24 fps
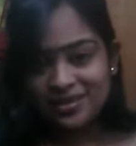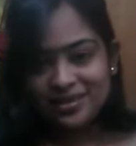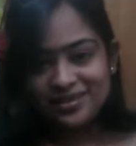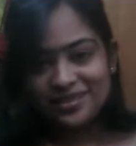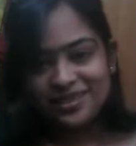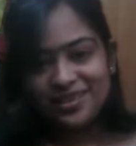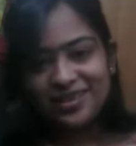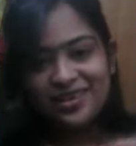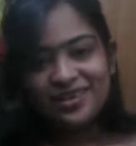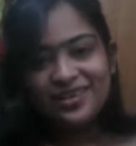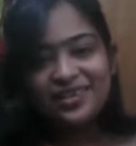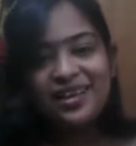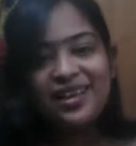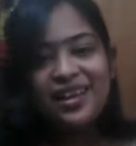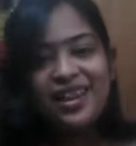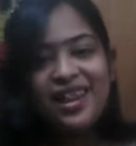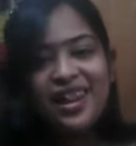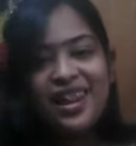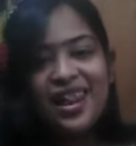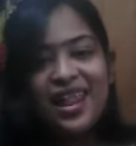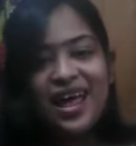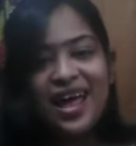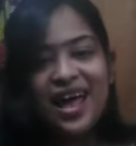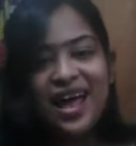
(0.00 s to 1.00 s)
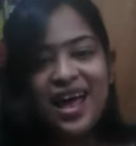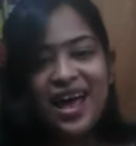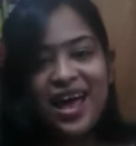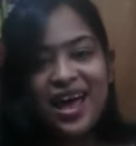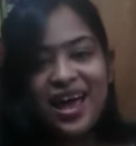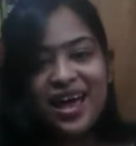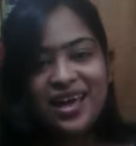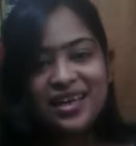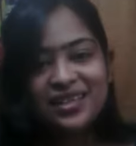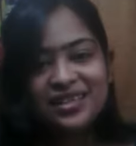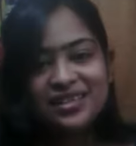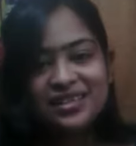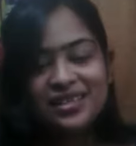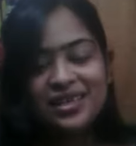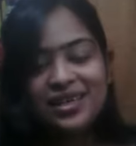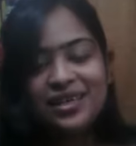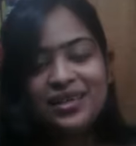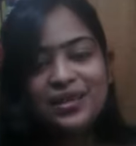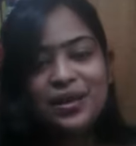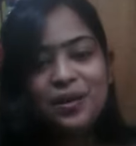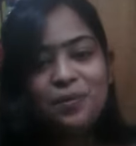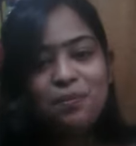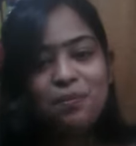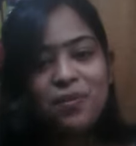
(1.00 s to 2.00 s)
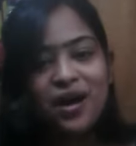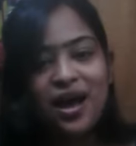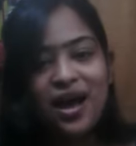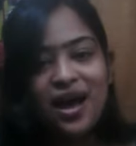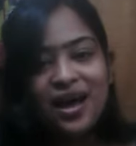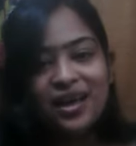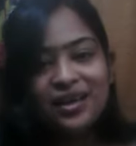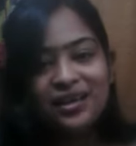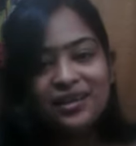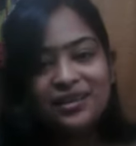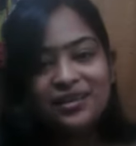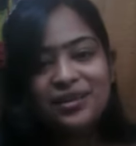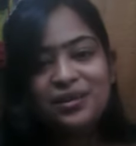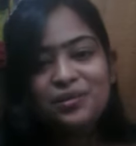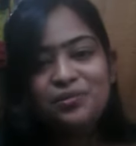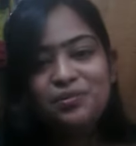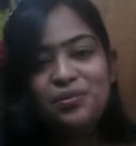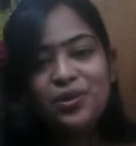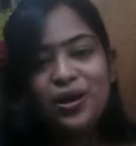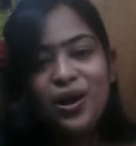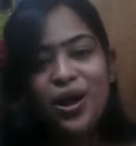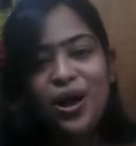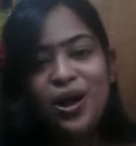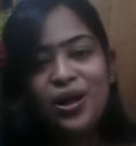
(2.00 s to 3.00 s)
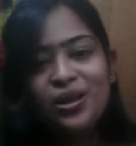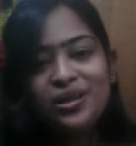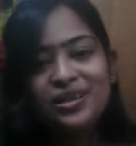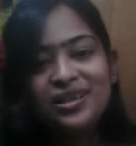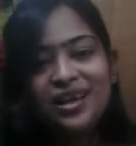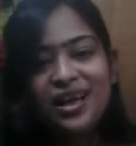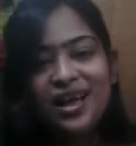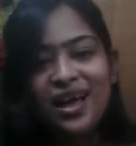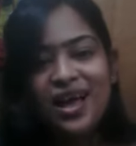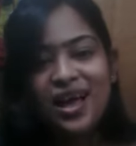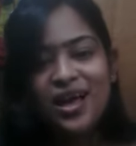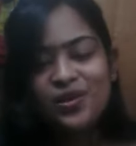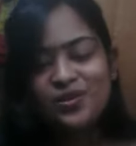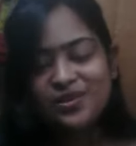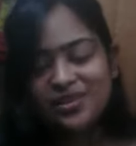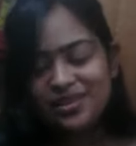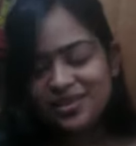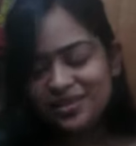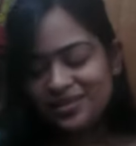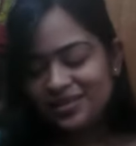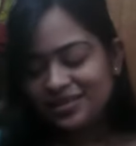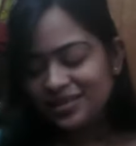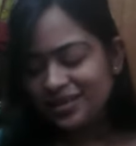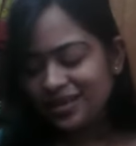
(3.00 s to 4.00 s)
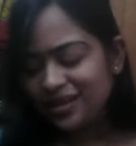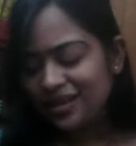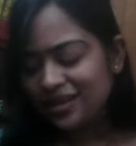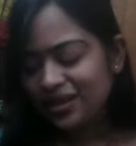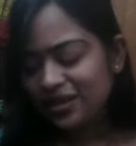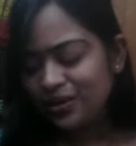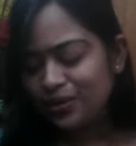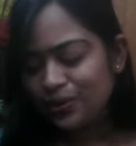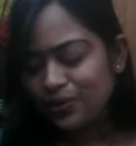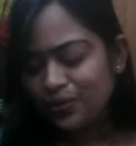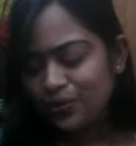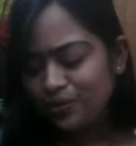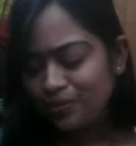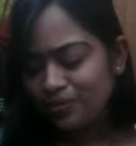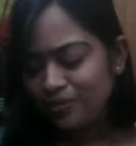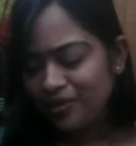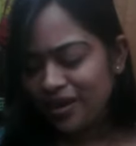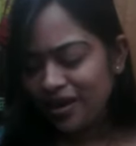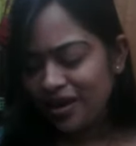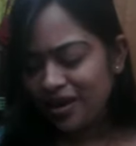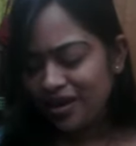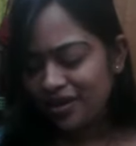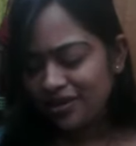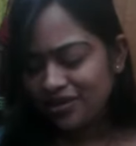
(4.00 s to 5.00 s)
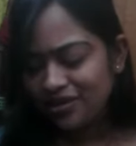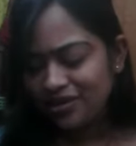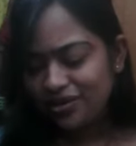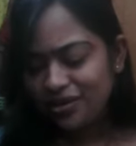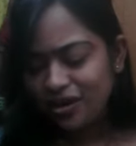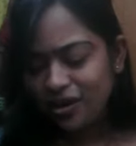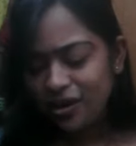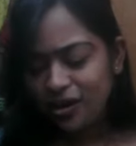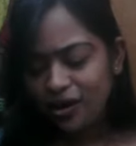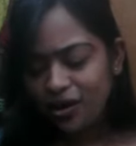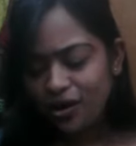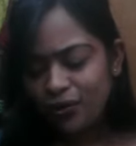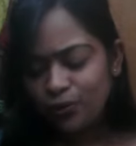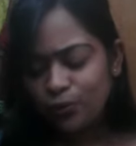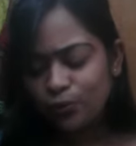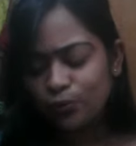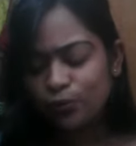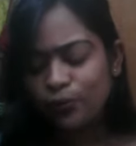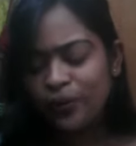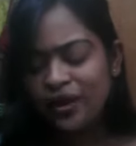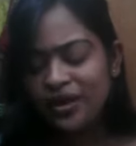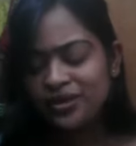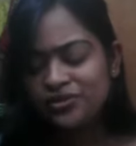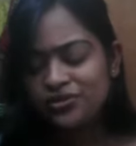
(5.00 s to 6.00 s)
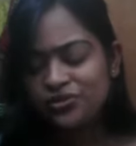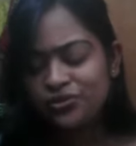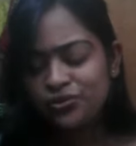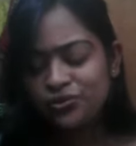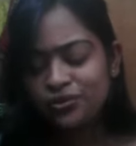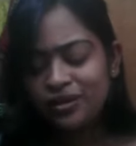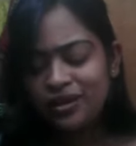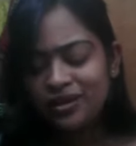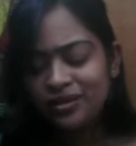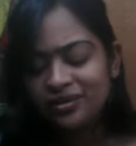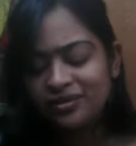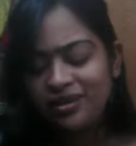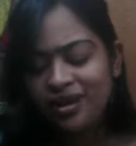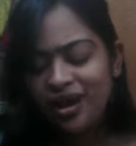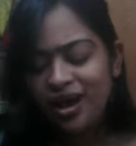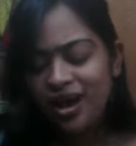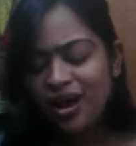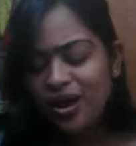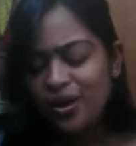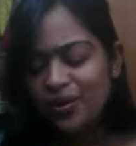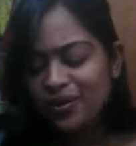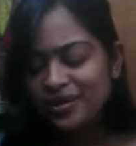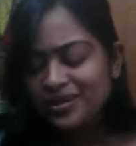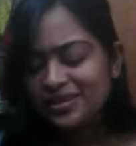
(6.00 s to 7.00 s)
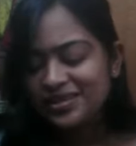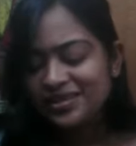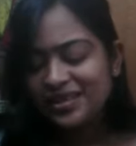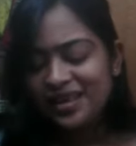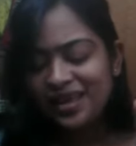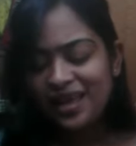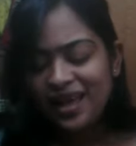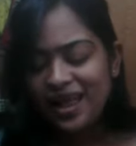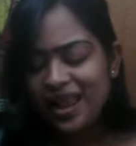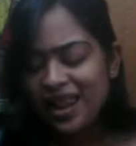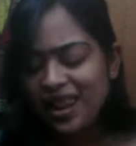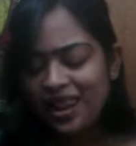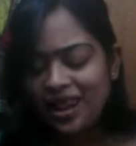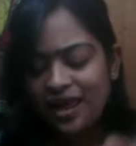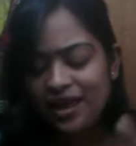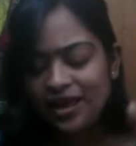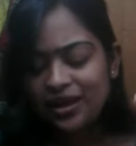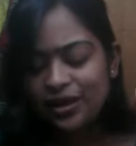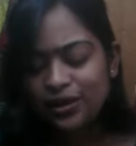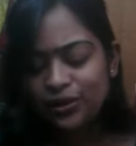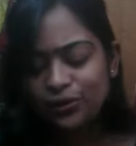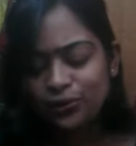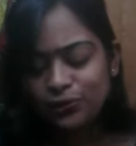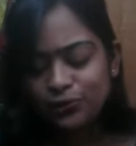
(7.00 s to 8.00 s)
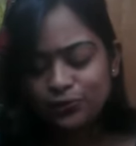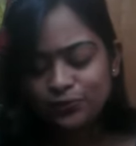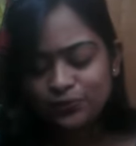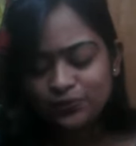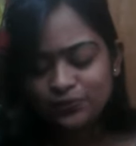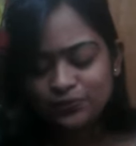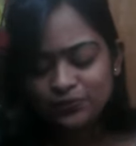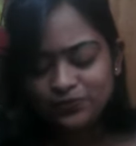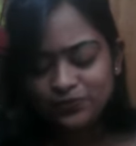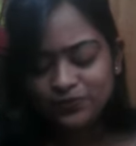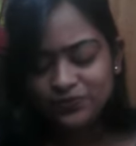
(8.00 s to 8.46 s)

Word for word: See the lights, see the party, the ball gowns, and see you make your way through the crowd and say hello.